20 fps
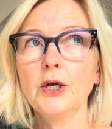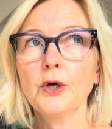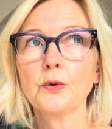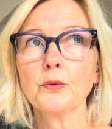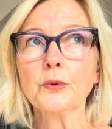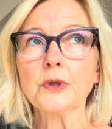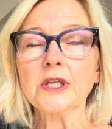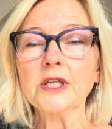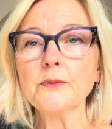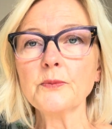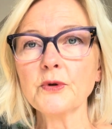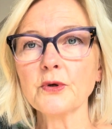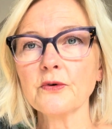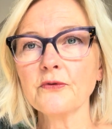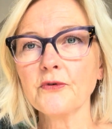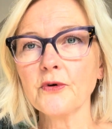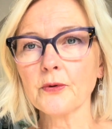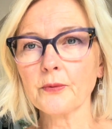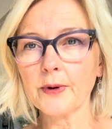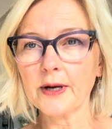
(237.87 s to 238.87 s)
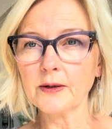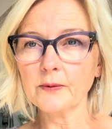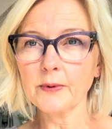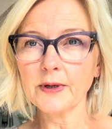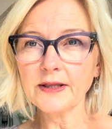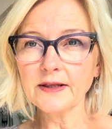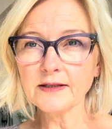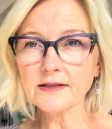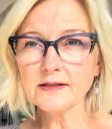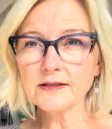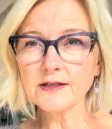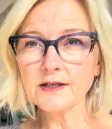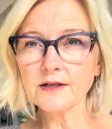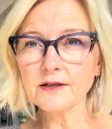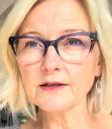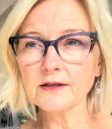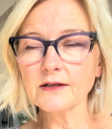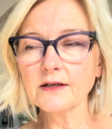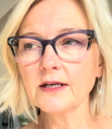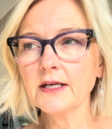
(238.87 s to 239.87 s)
really beautiful red one this
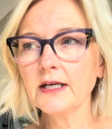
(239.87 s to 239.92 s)
year,